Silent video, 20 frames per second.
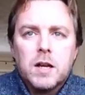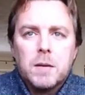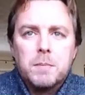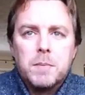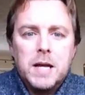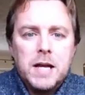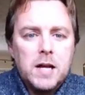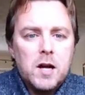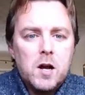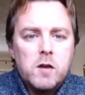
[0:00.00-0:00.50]

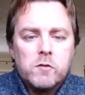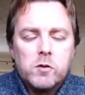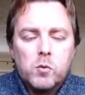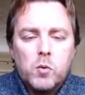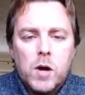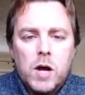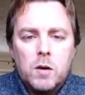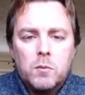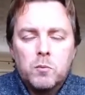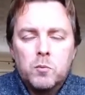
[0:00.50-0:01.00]
being
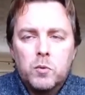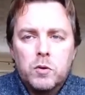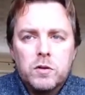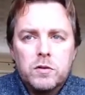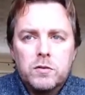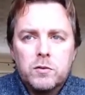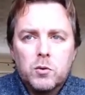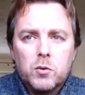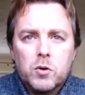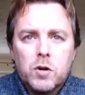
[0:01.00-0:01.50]
overwhelmed
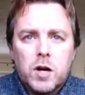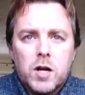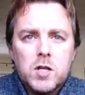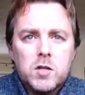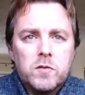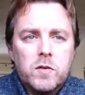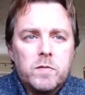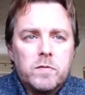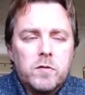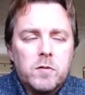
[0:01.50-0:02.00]
with all kinds
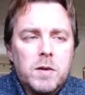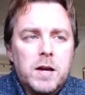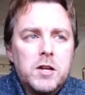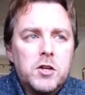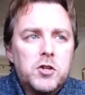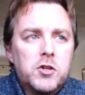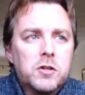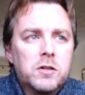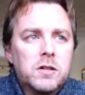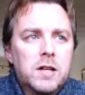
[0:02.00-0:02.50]
of
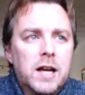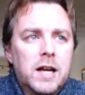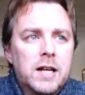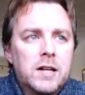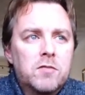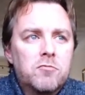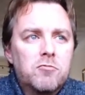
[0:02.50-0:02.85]
information, and